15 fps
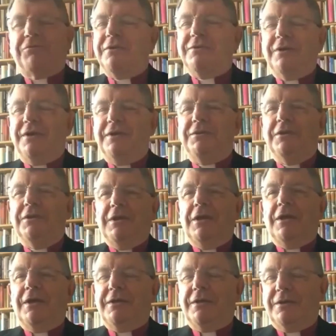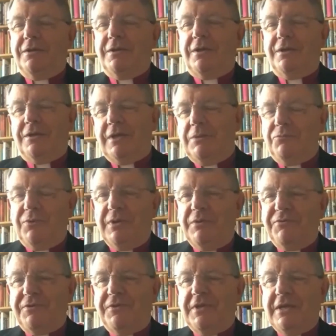And I when I
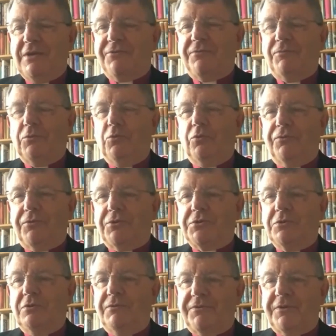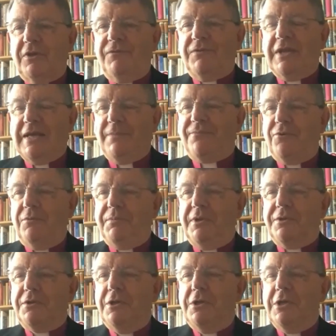was in the House of Lords, the two of us overlapped for a bit.
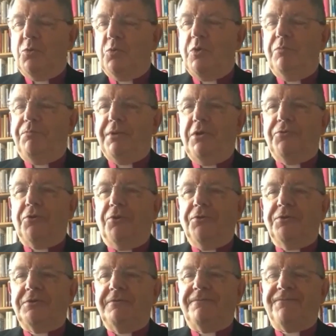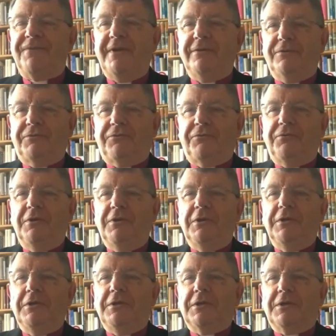We were both on the defence
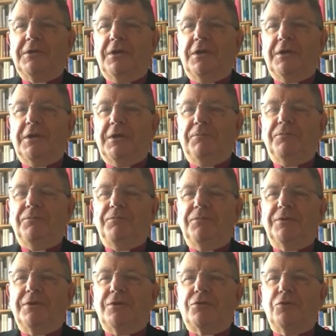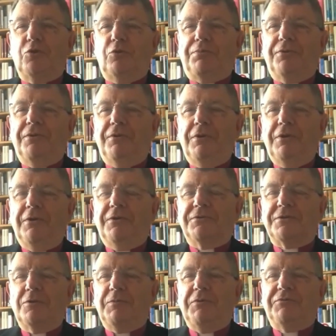group,
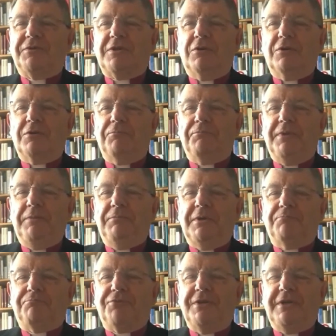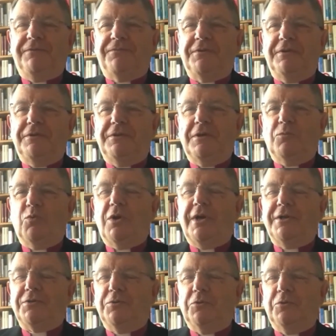so we used to go be briefed in
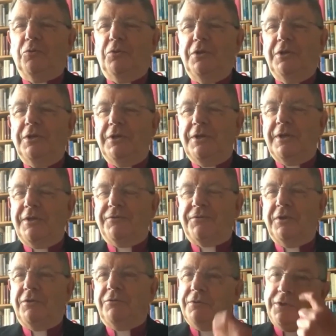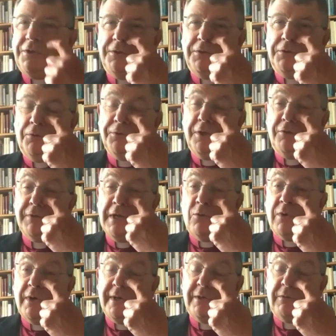Whitehall. So you'll know now
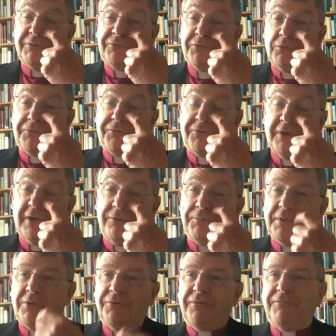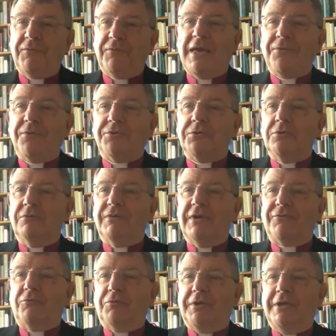why you were still safe, because if you had the two of us
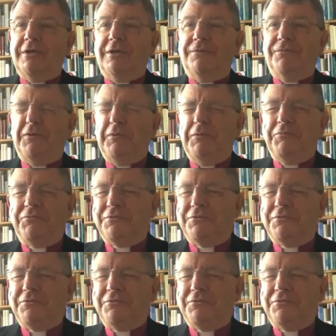looking after you.